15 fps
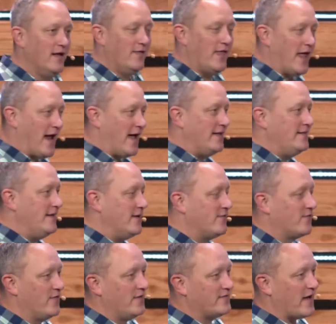idea
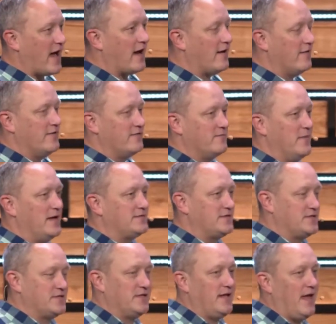for the title of this
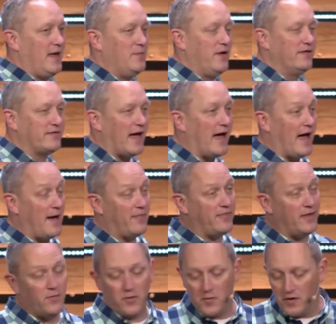message today, because I
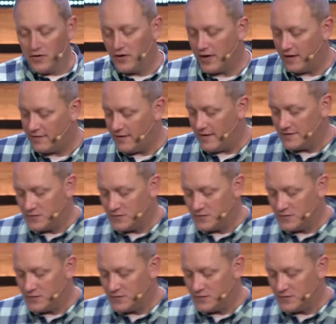think when we look at this,